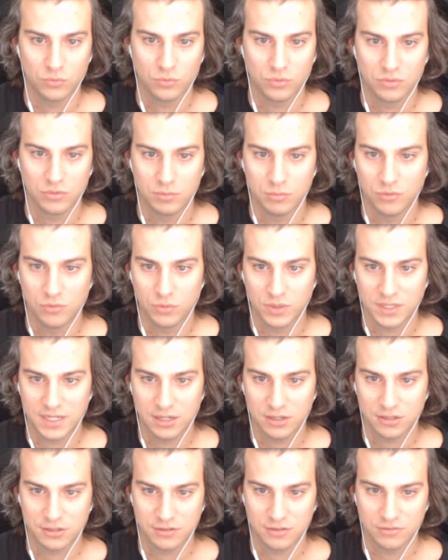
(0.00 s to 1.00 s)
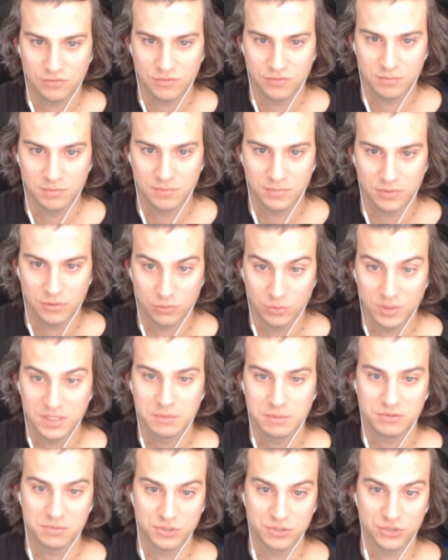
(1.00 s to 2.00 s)
remove one damage from
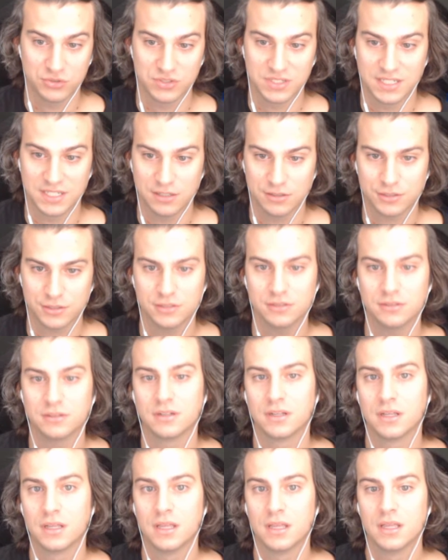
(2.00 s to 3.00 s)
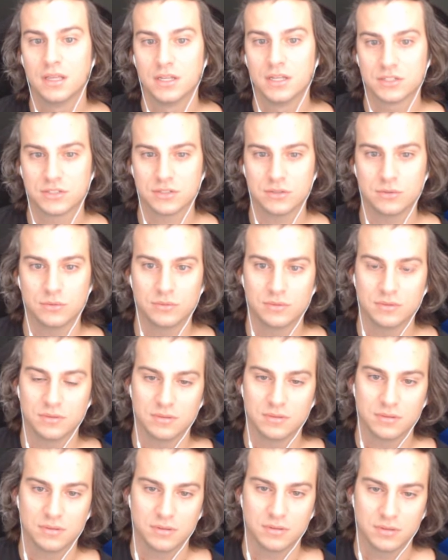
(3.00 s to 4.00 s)
the chosen character. So
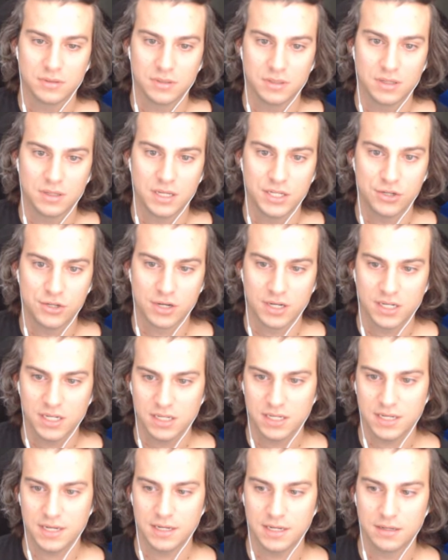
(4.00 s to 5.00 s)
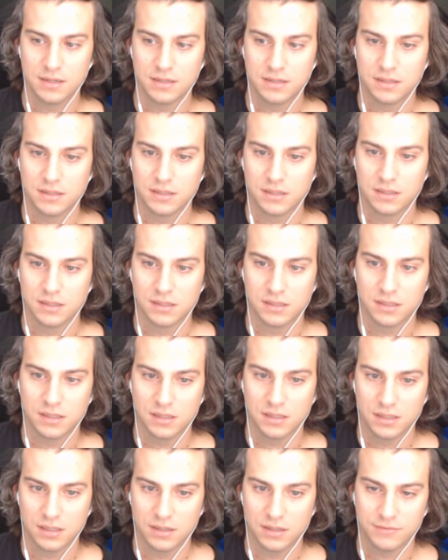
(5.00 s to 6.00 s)
you're going to need
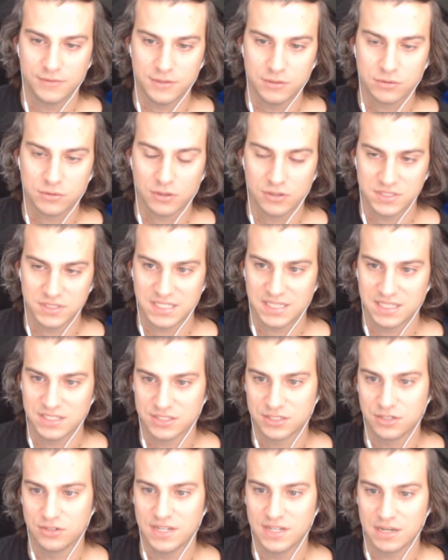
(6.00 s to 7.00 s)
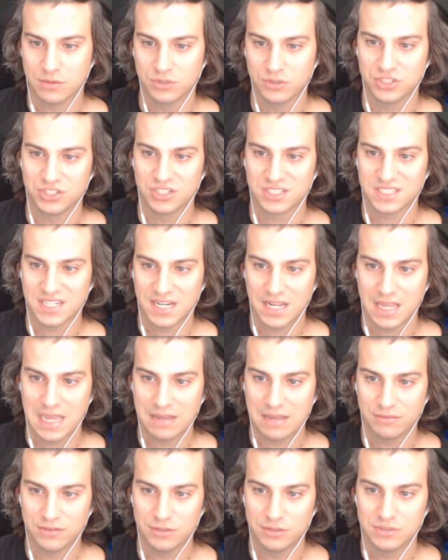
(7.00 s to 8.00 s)
a few cards like this in your deck, which just kind of
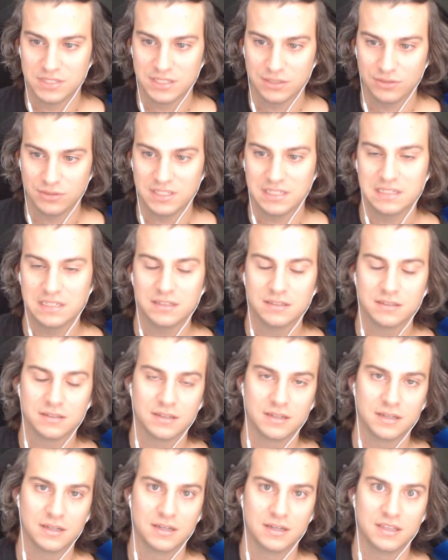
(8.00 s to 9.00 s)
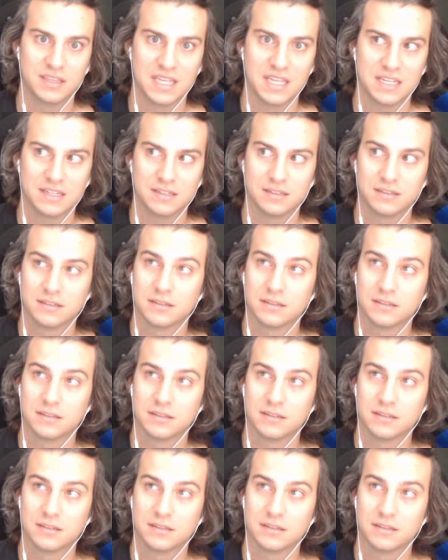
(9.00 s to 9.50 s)
have utility that